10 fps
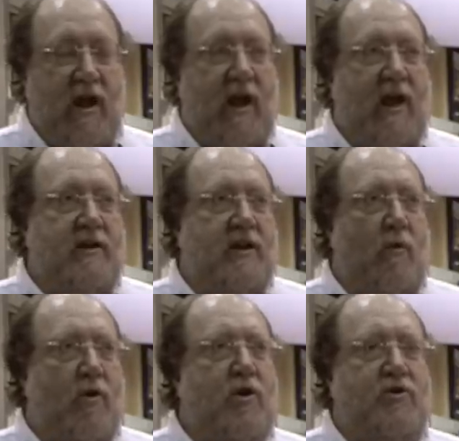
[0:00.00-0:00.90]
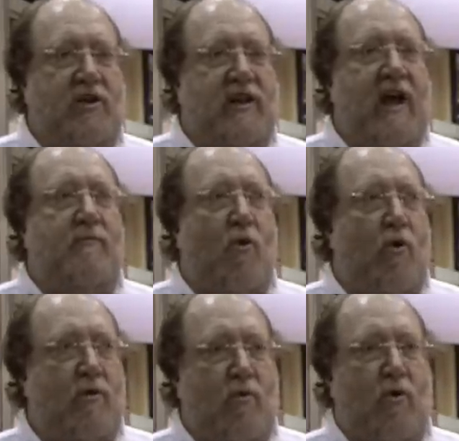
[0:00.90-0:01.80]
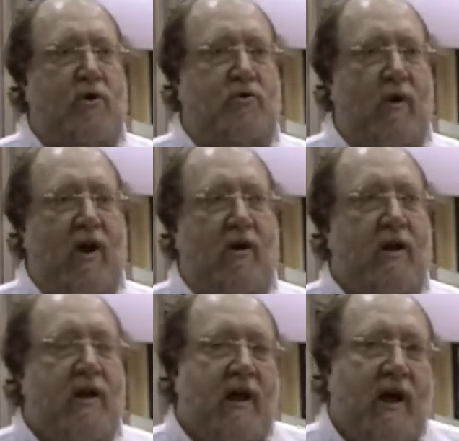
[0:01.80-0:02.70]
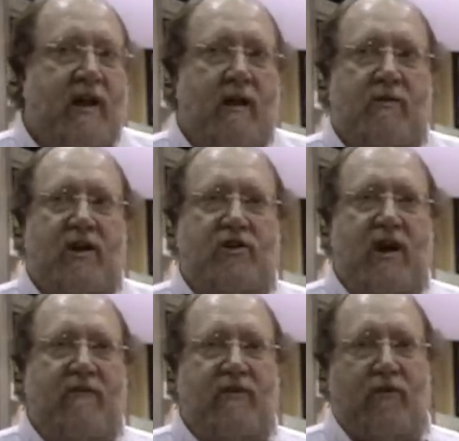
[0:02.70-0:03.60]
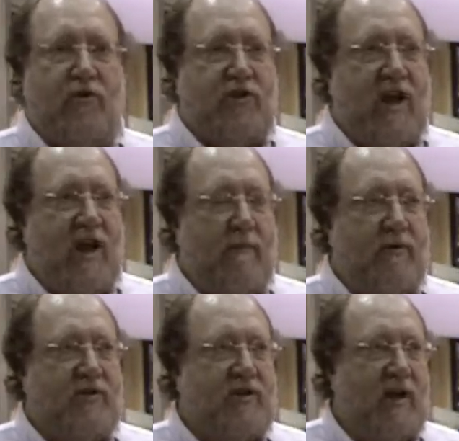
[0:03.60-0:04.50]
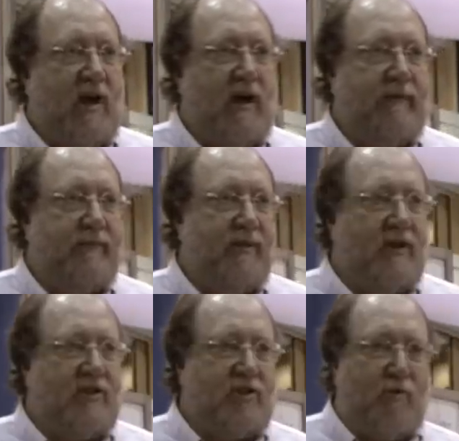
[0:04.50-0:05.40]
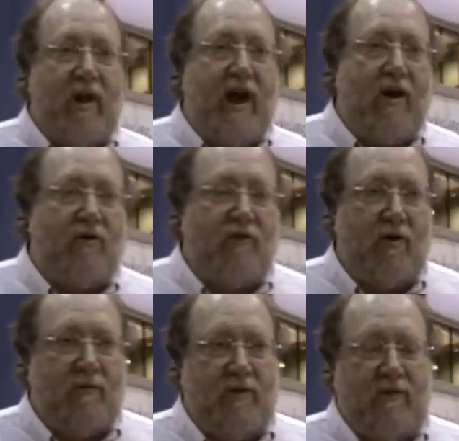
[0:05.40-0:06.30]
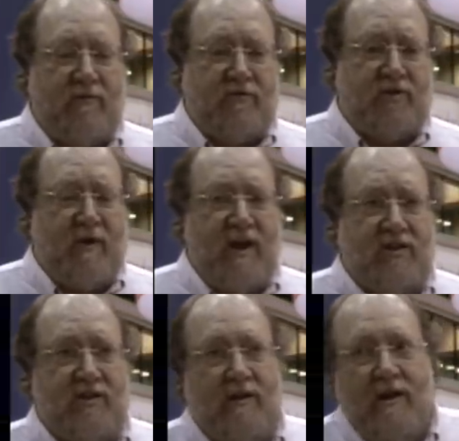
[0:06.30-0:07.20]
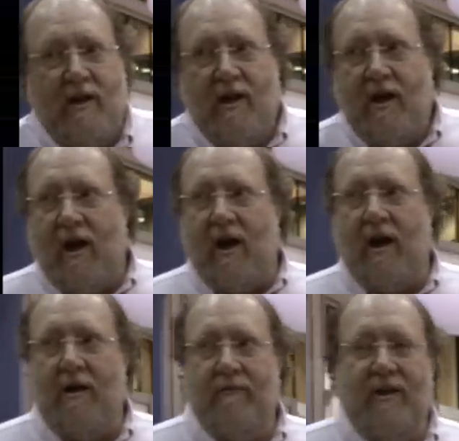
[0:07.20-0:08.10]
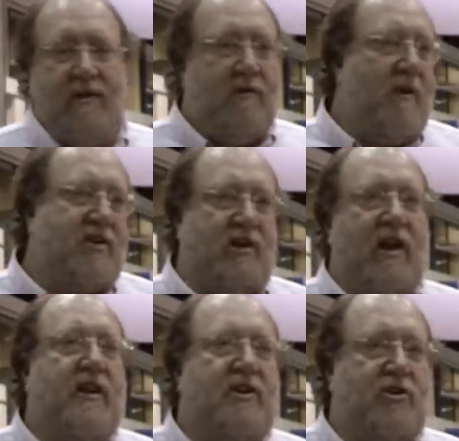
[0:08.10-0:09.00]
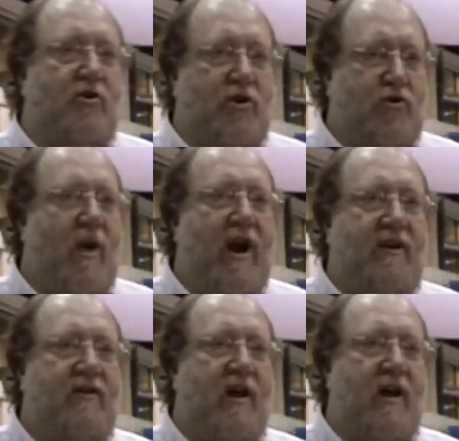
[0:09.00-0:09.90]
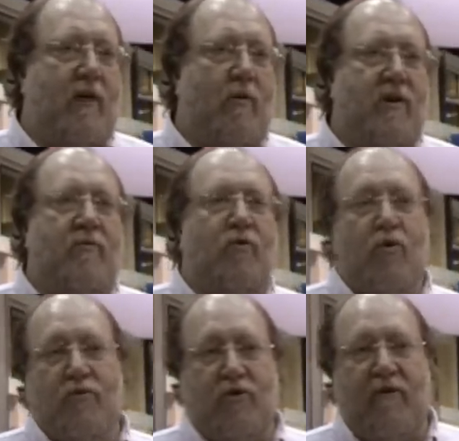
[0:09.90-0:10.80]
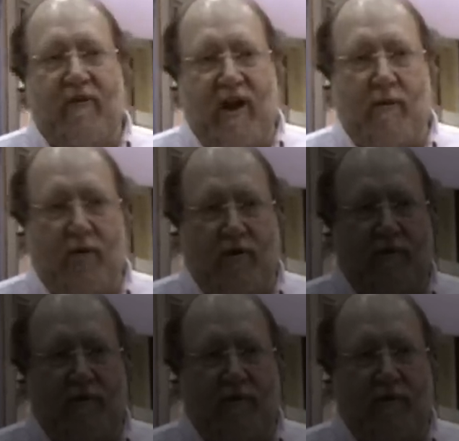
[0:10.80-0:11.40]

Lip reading: And we're using that more and more as well. Again, because you have a diverse campus that's spread out over a space, it makes it a lot easier to track when the rooms are available.